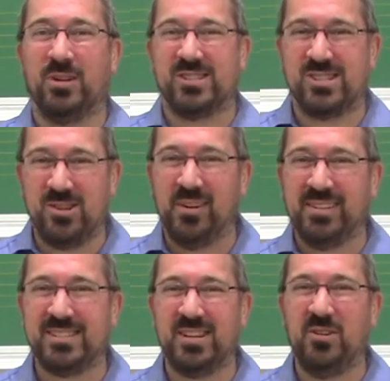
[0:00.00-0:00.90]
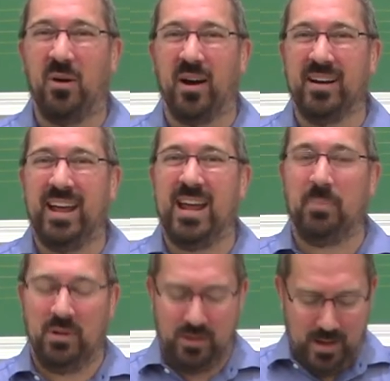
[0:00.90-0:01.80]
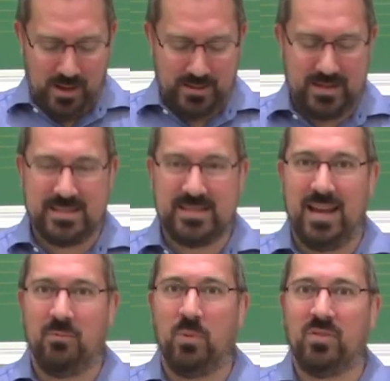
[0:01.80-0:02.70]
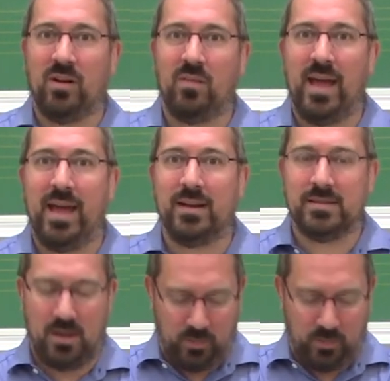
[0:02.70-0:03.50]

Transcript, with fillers: students who aren't able to sit with their legs,